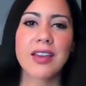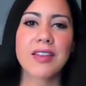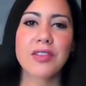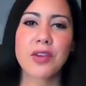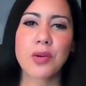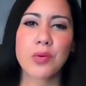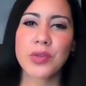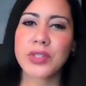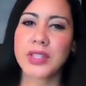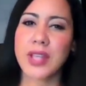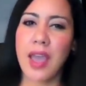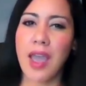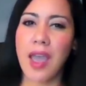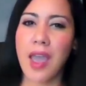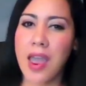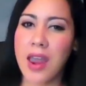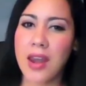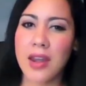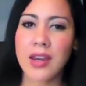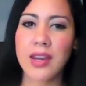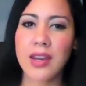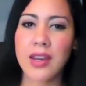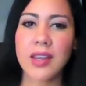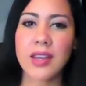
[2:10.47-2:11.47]
there was
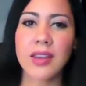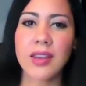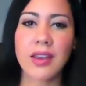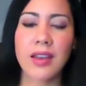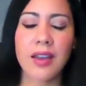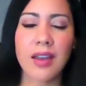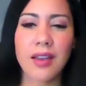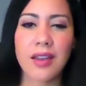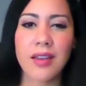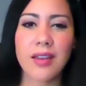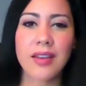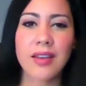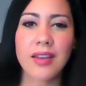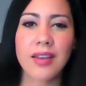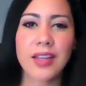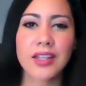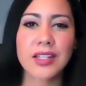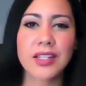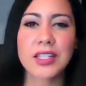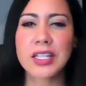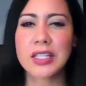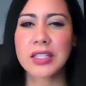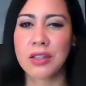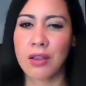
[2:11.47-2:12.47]
any
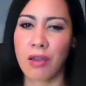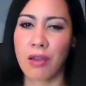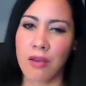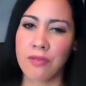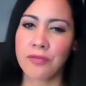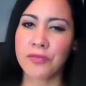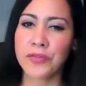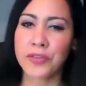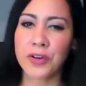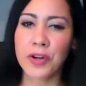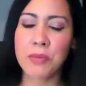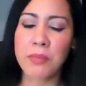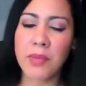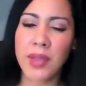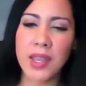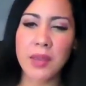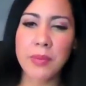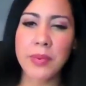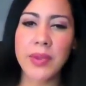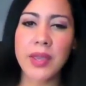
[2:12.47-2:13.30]
discomfort